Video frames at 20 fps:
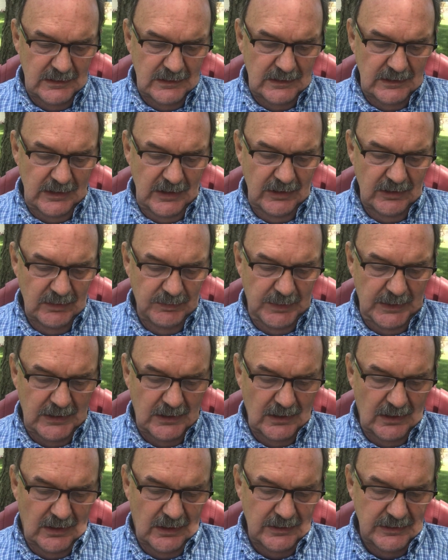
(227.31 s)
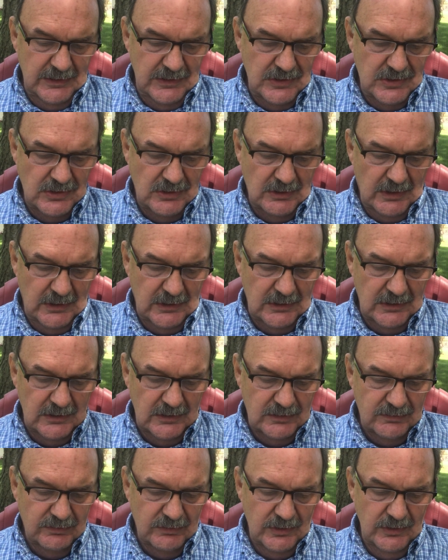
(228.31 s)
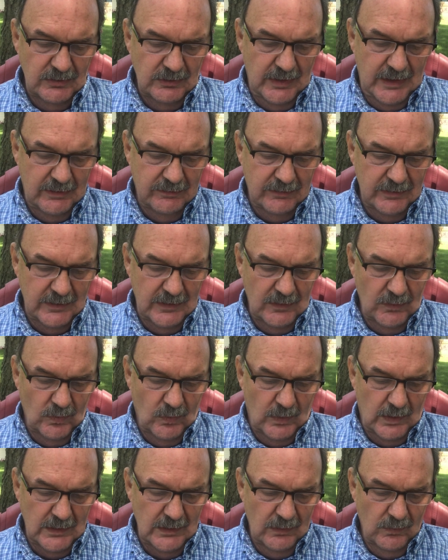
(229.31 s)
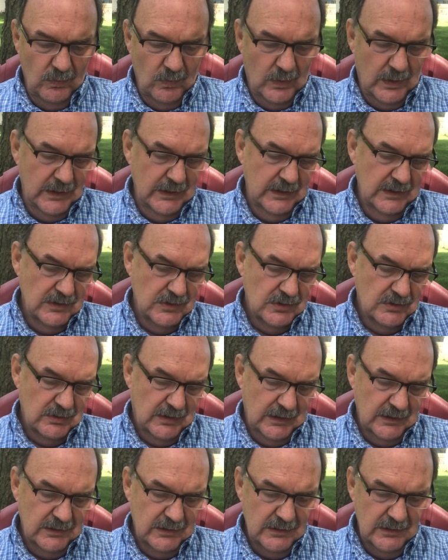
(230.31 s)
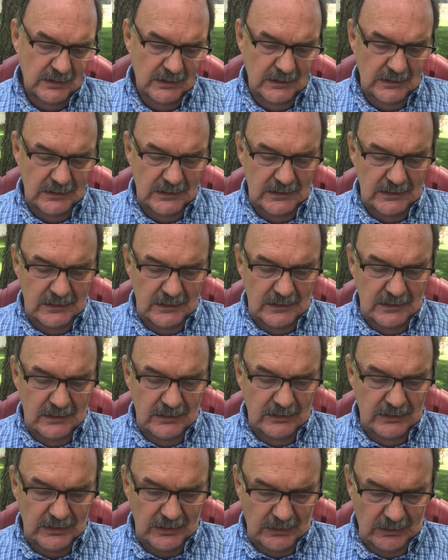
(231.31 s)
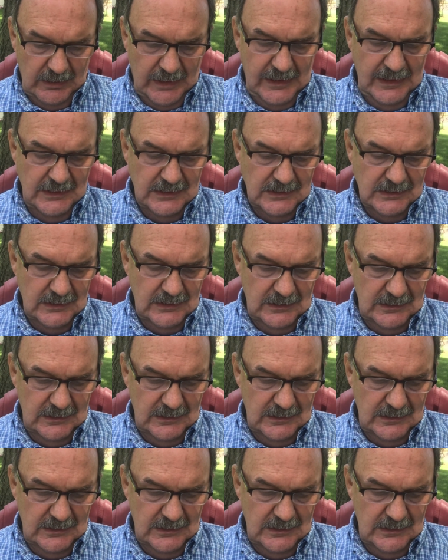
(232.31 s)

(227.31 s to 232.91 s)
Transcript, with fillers: Neither be called instructors, for you have in what one instructor, the Christ.